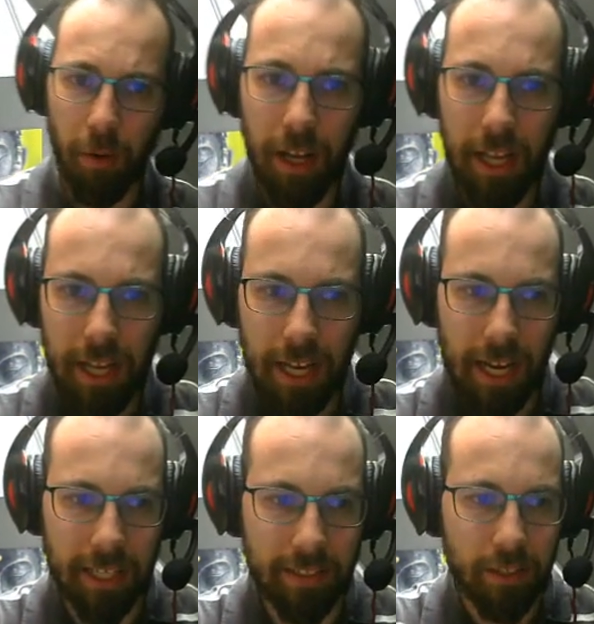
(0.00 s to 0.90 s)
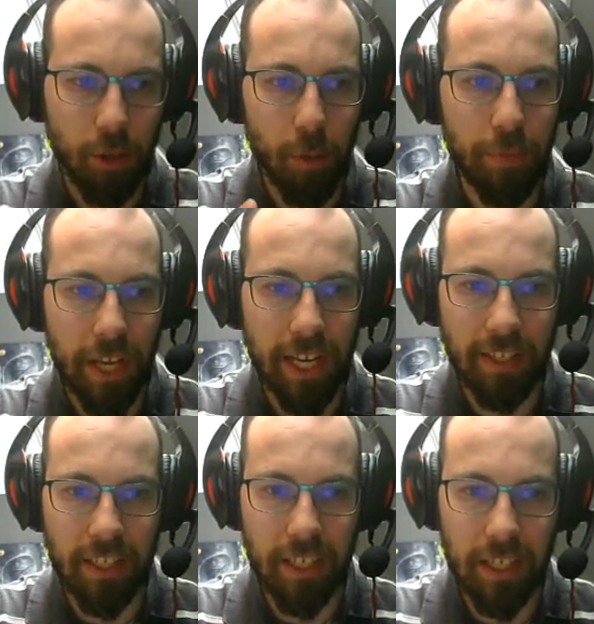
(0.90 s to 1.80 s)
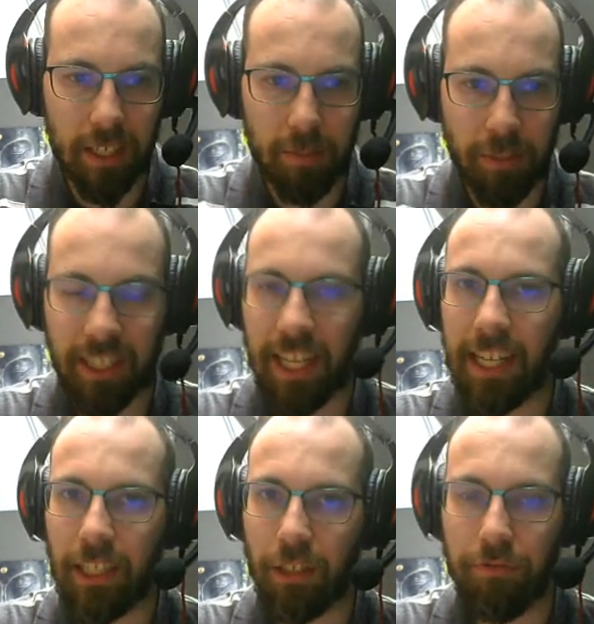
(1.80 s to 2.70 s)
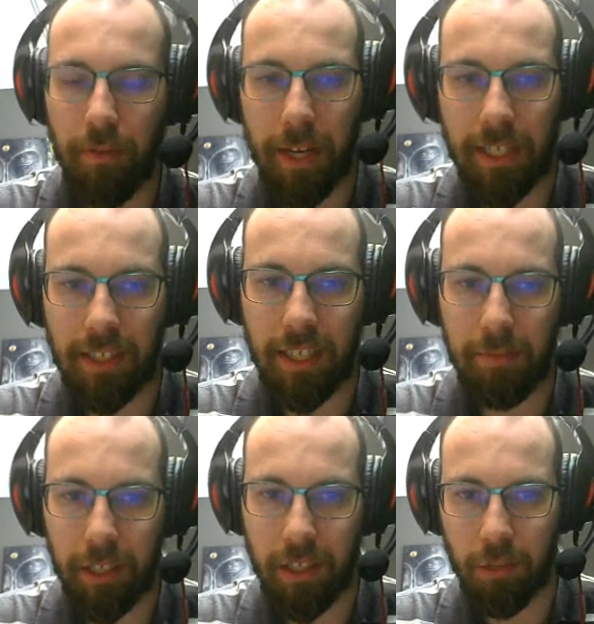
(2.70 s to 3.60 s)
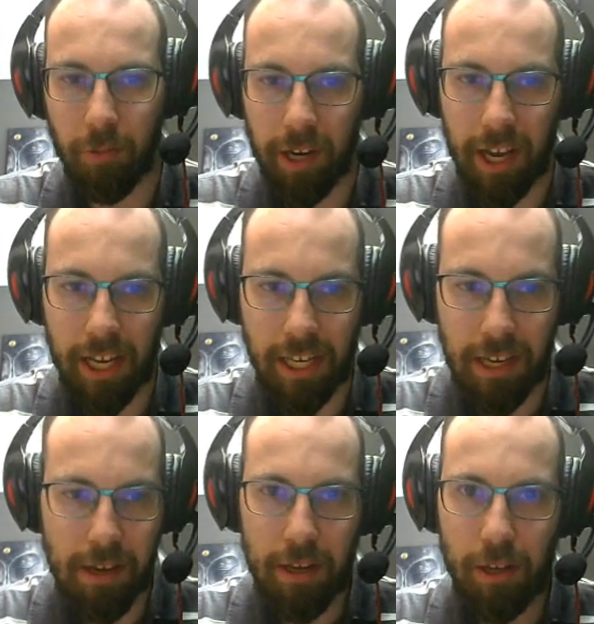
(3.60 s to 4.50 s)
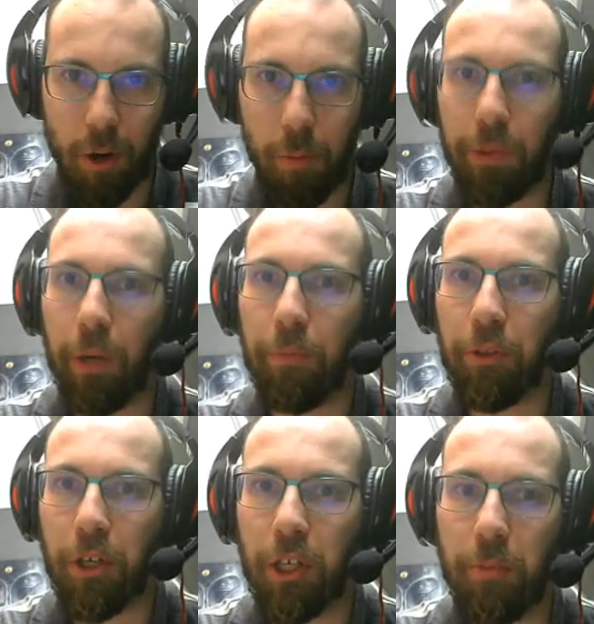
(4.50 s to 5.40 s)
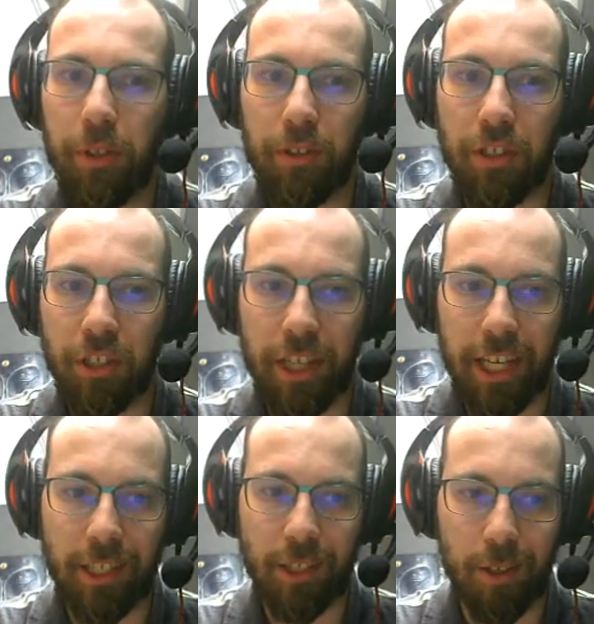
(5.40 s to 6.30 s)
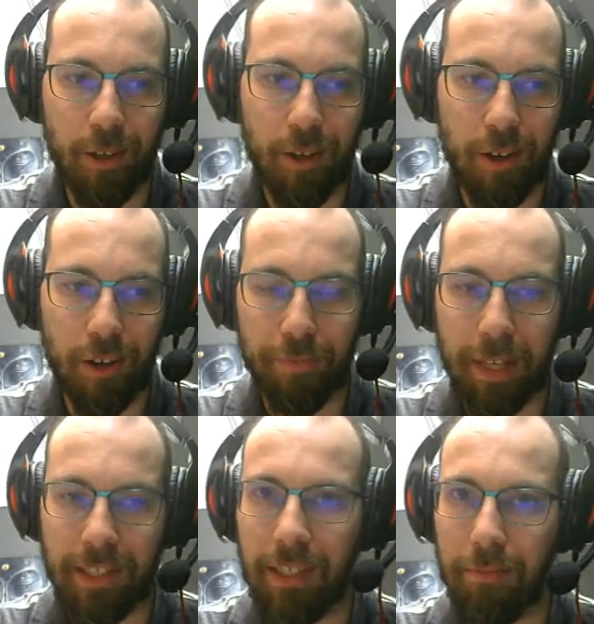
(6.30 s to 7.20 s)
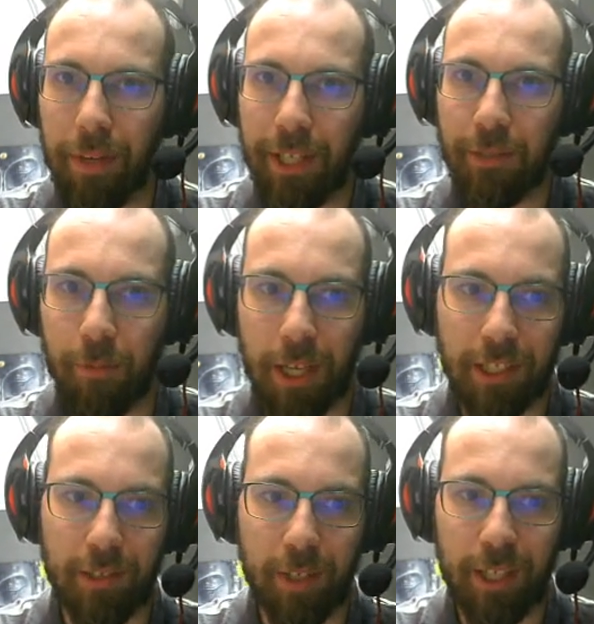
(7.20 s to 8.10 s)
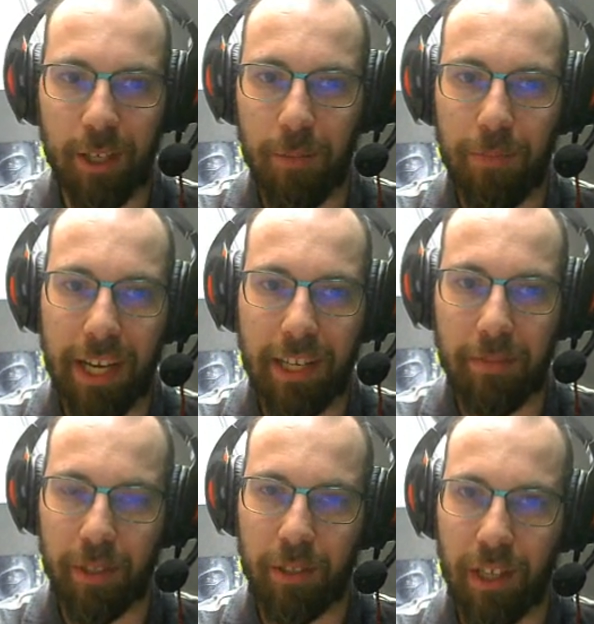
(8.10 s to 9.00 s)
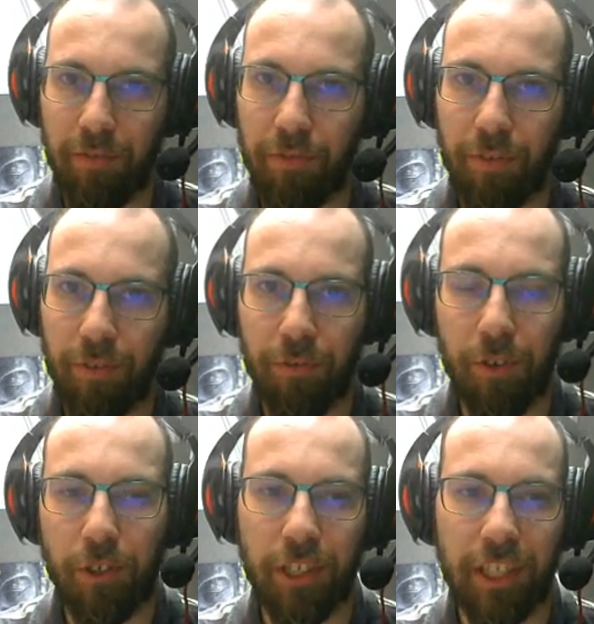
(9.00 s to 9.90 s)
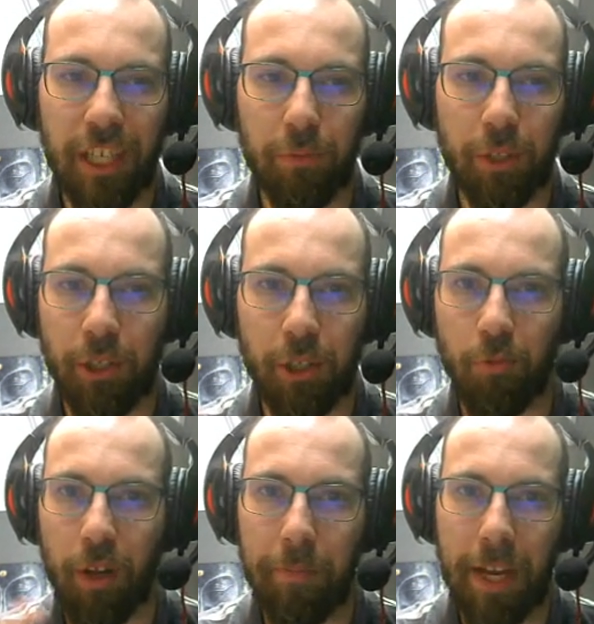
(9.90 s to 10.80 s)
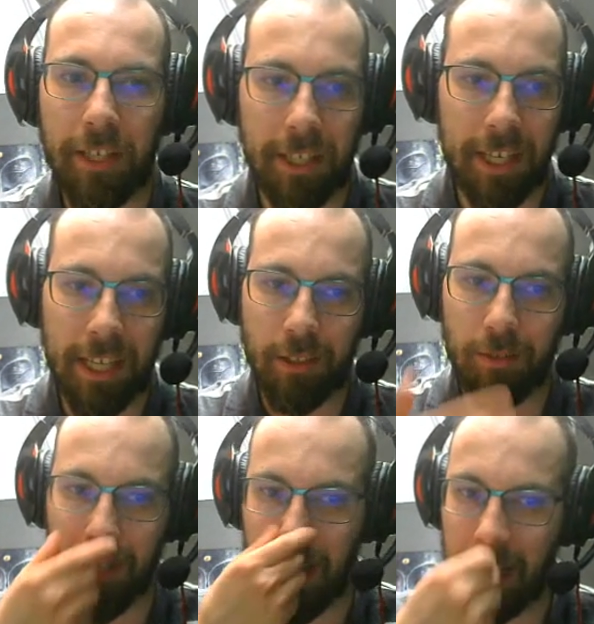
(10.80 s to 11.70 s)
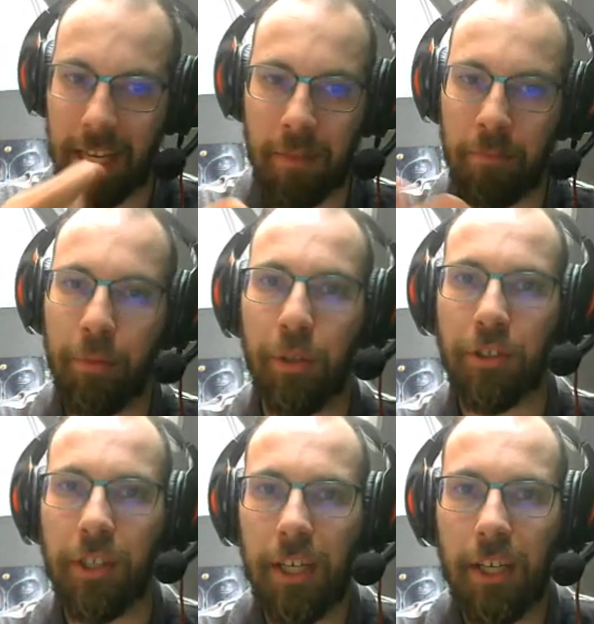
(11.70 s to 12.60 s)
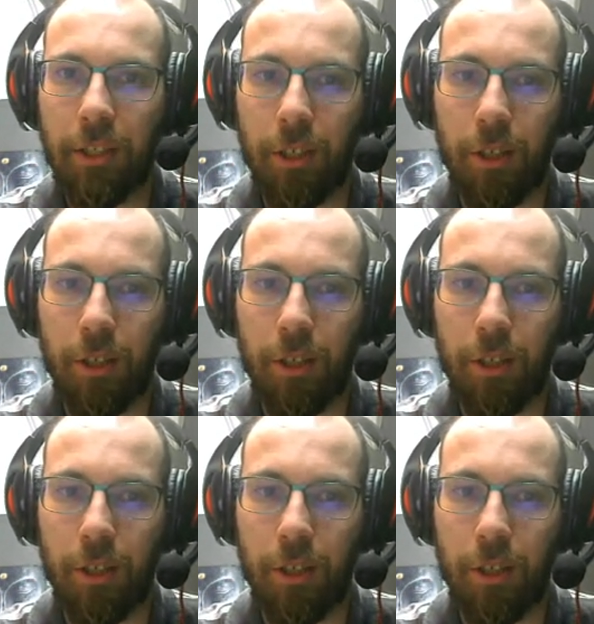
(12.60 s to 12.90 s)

Now, I did update the stats for my team, because when I opened up the document, the stats of my team page wasn't really updated, but fortunately it was just one match I had to input.